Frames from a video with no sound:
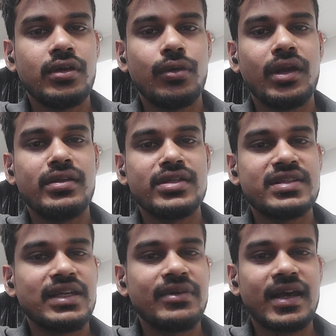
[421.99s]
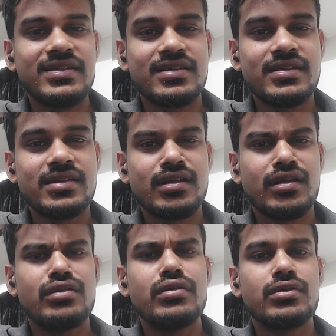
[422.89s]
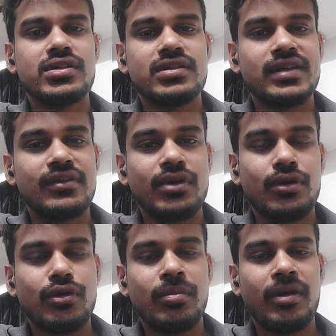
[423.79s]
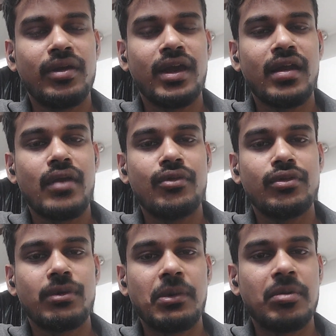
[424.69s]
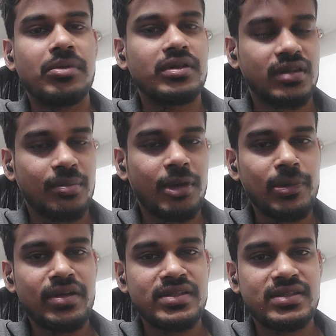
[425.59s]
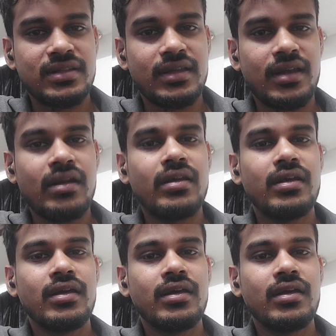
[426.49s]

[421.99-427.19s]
you can just leave it as it is, and then you just leave your home and carry on with your work. But the pipeline is still there.